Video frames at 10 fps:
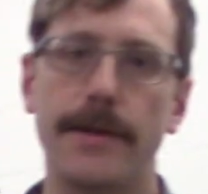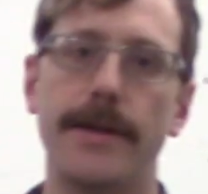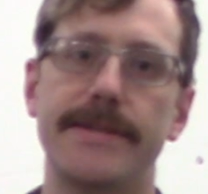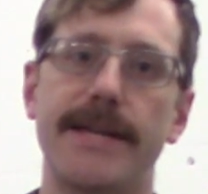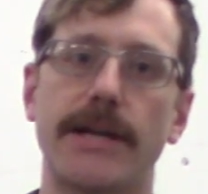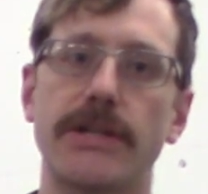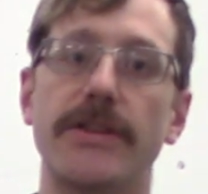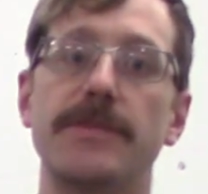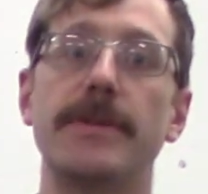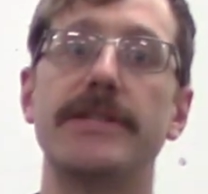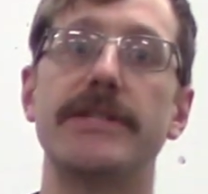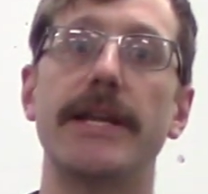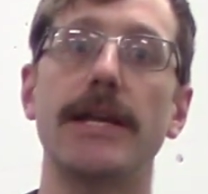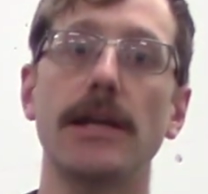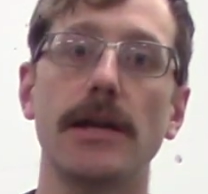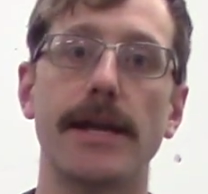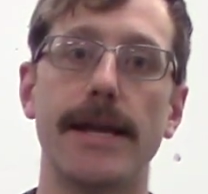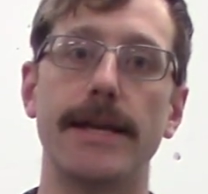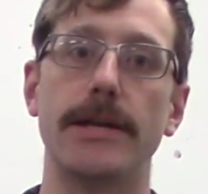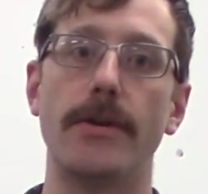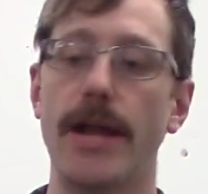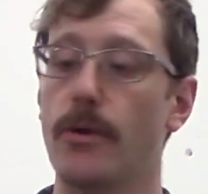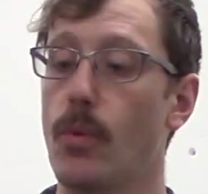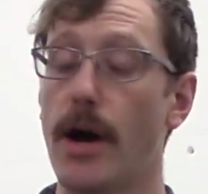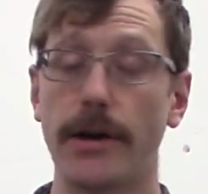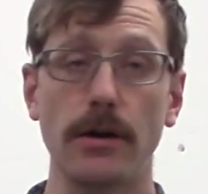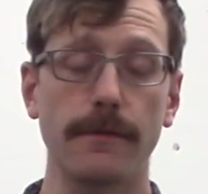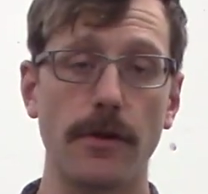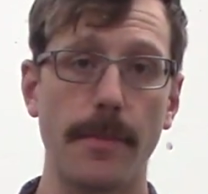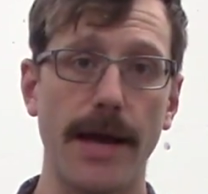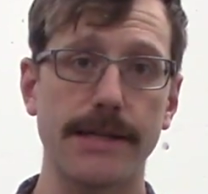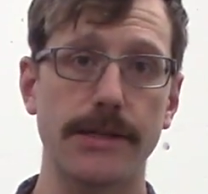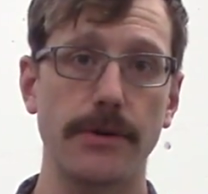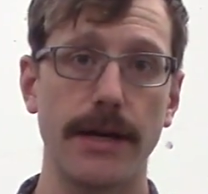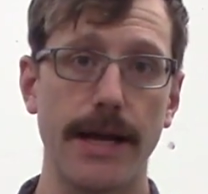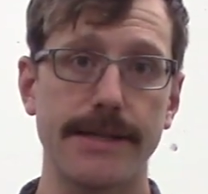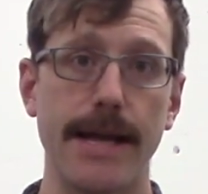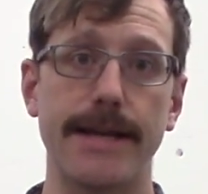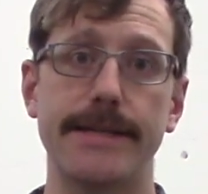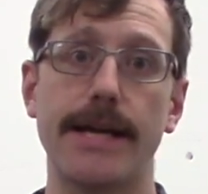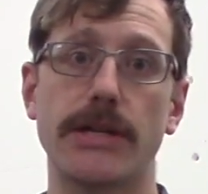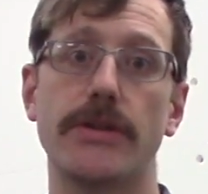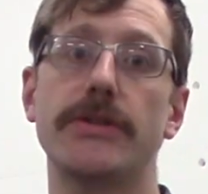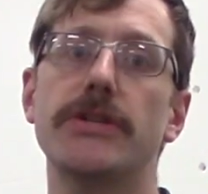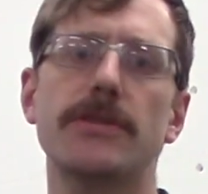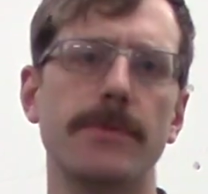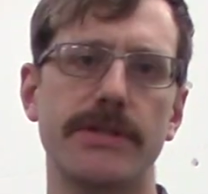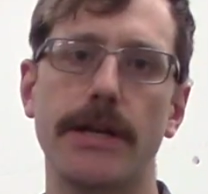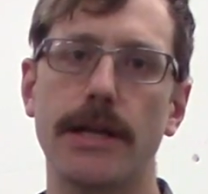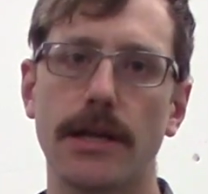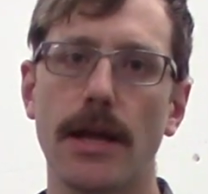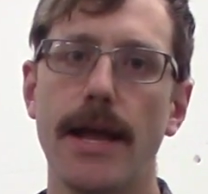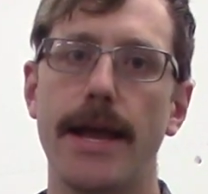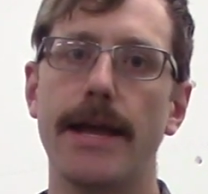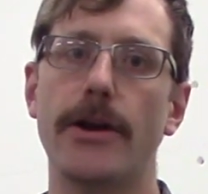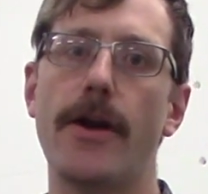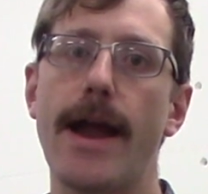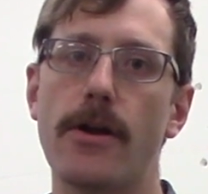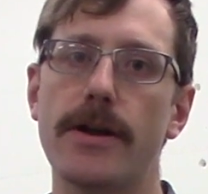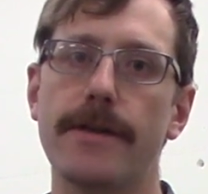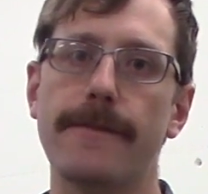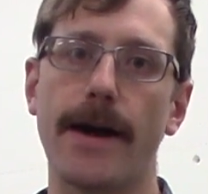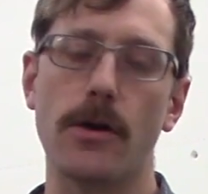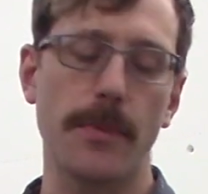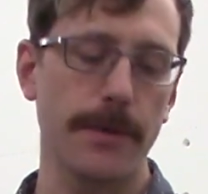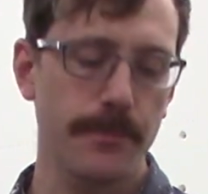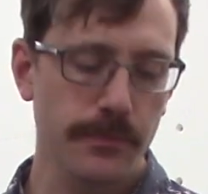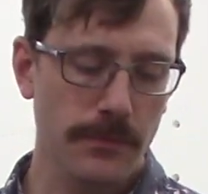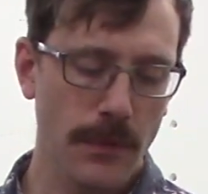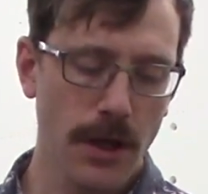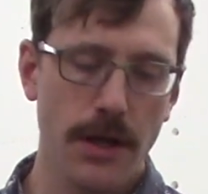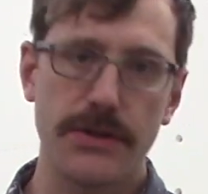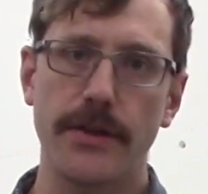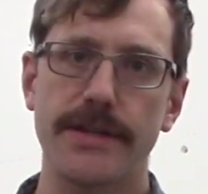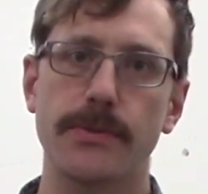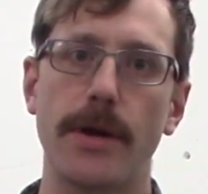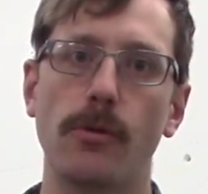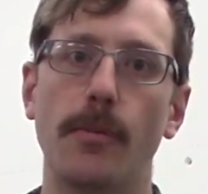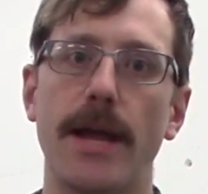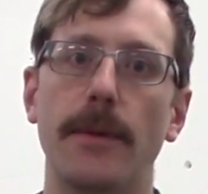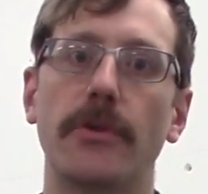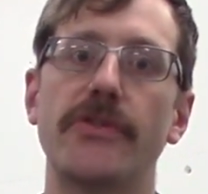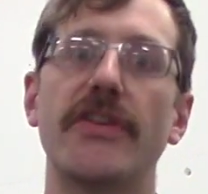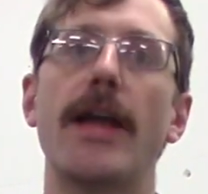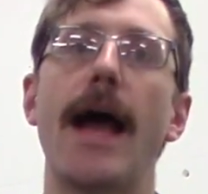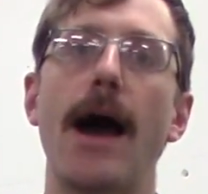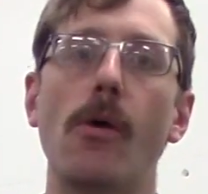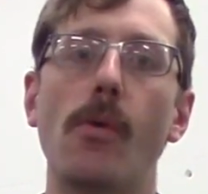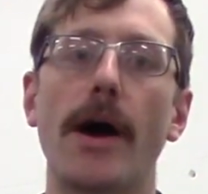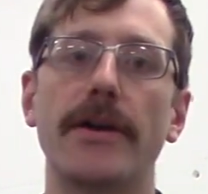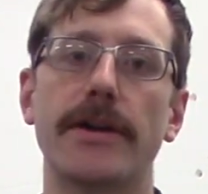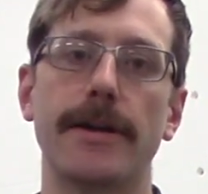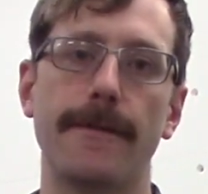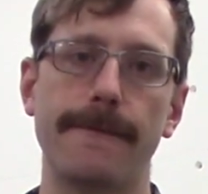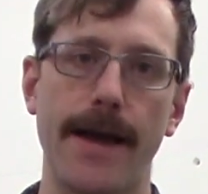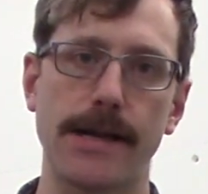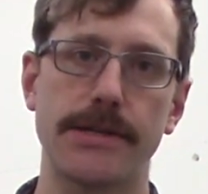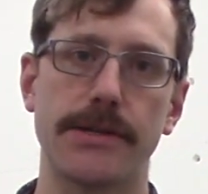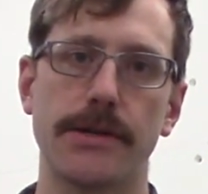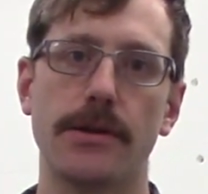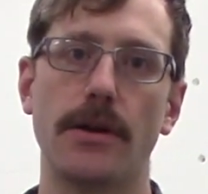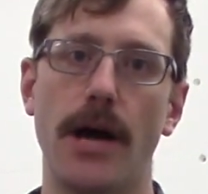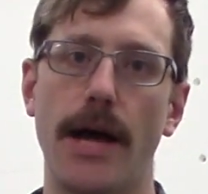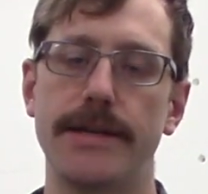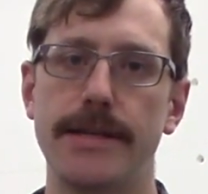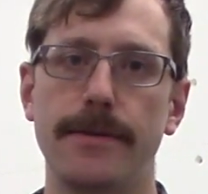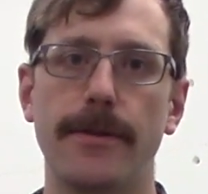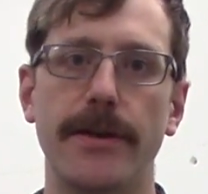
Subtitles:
section that's been sitting in water for the past 3 days and a section that's just been sitting in our arid environment. So this way we'll be able to see how water can affect the